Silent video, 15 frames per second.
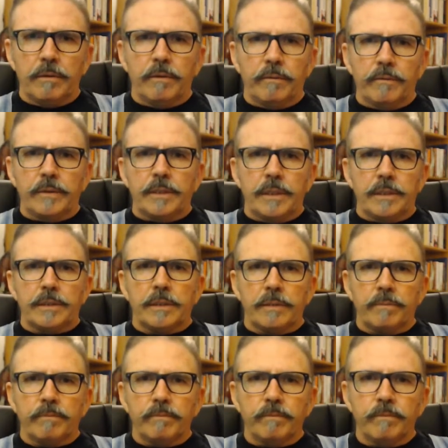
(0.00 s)
of addiction,
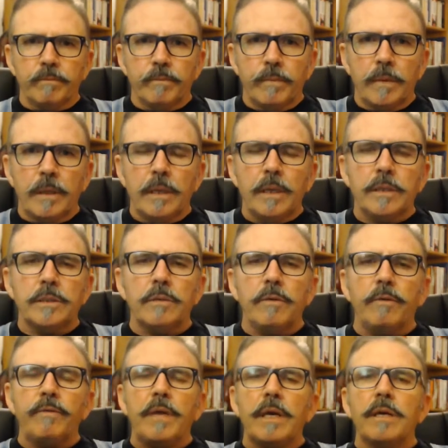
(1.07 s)
so
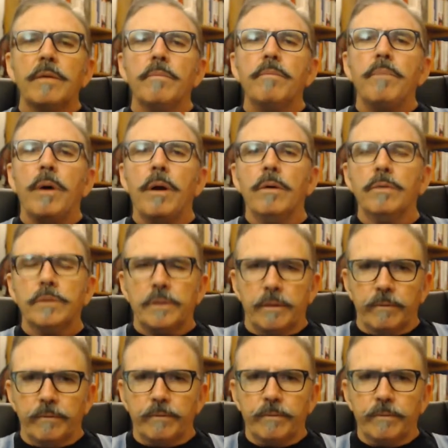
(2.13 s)
if they're compulsive,